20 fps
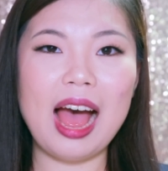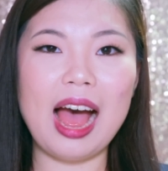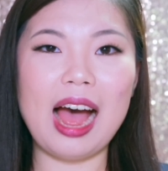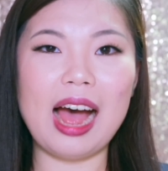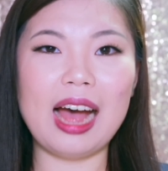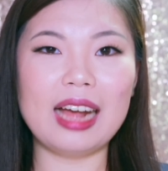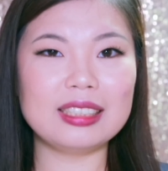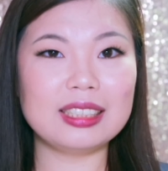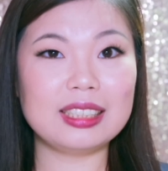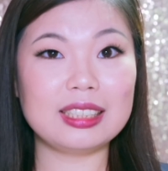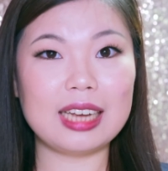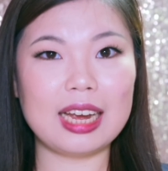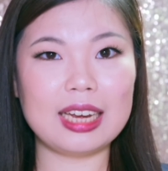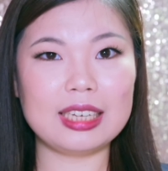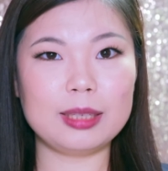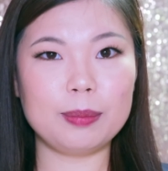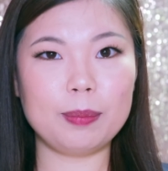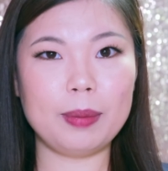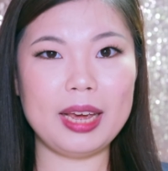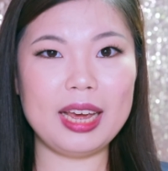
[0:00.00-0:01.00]
and
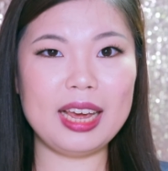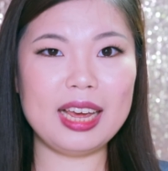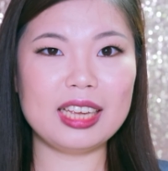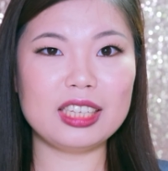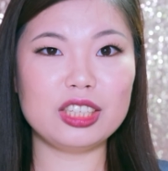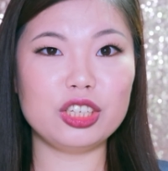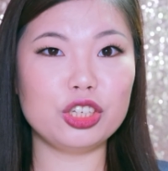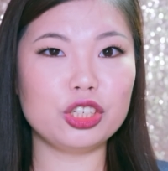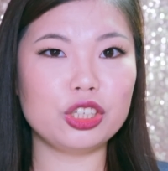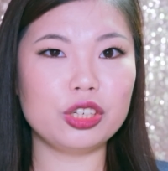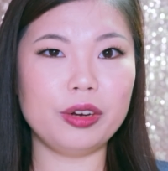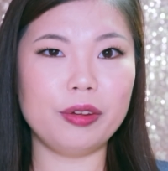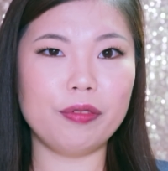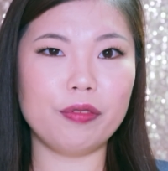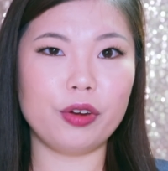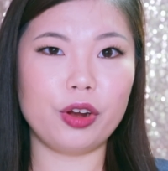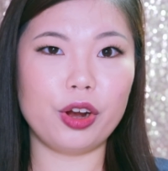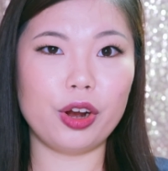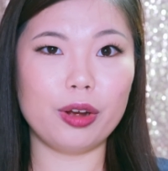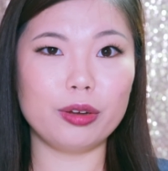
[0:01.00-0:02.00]
size B is usually
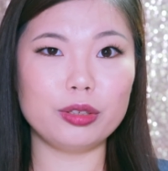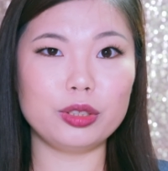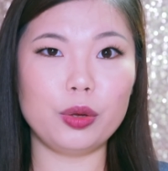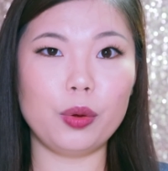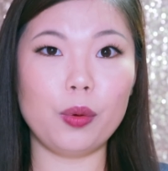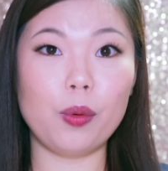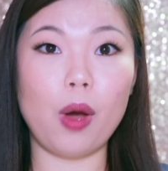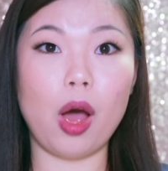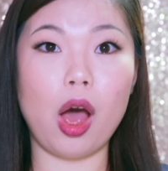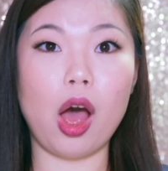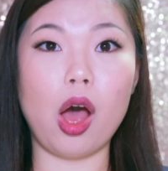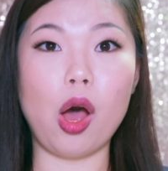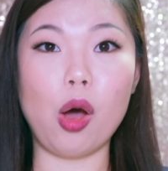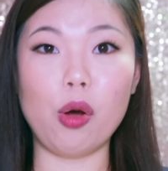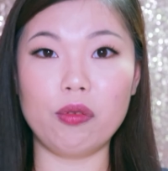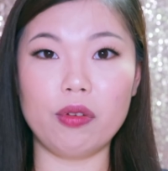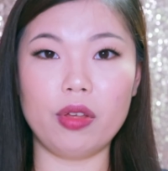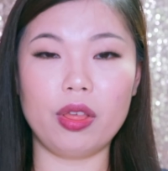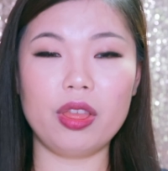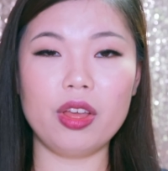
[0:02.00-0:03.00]
for girls who are
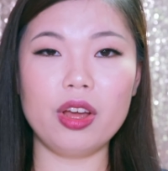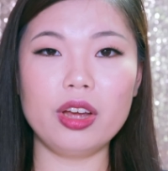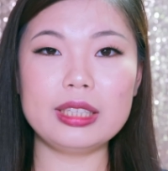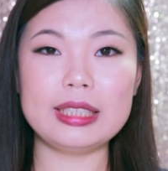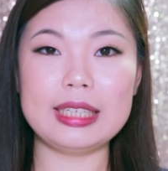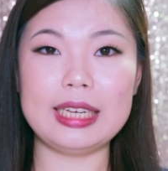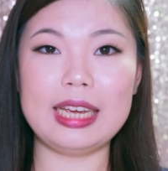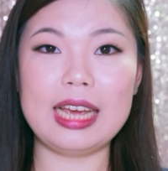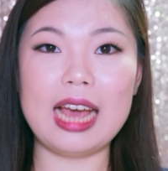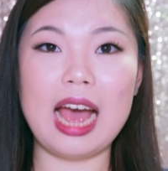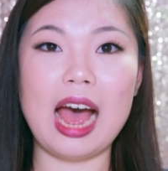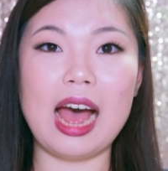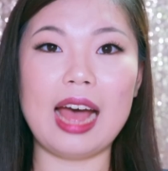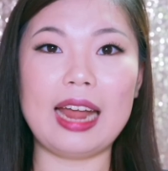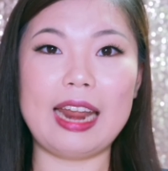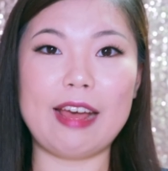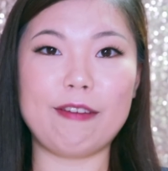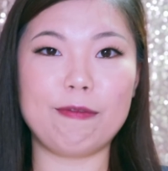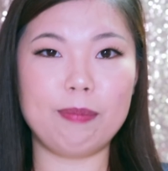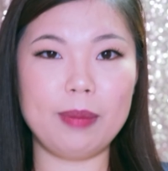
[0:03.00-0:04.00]
over 30
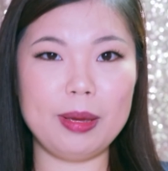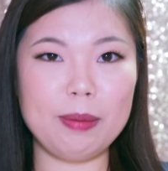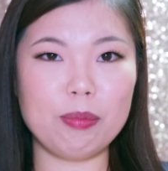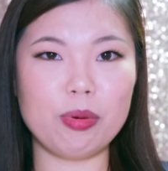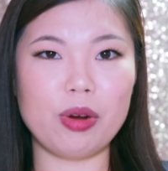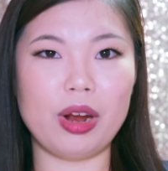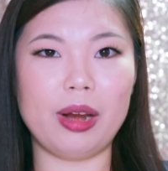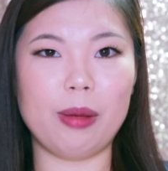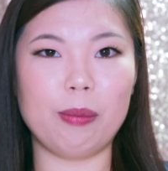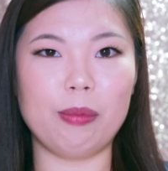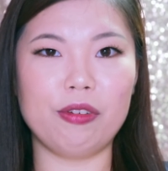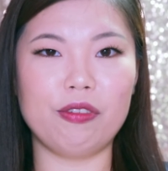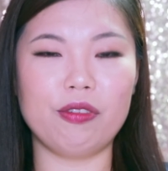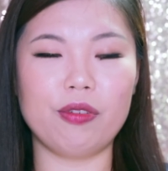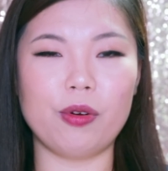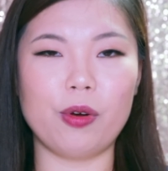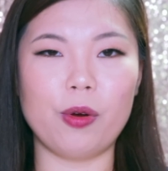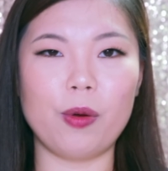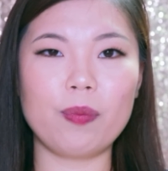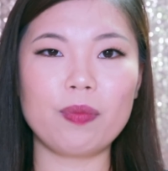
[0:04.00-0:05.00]
and have been pregnant
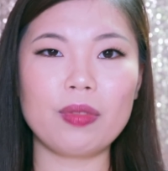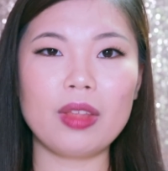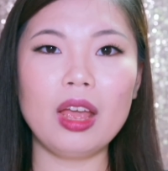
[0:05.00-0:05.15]
before.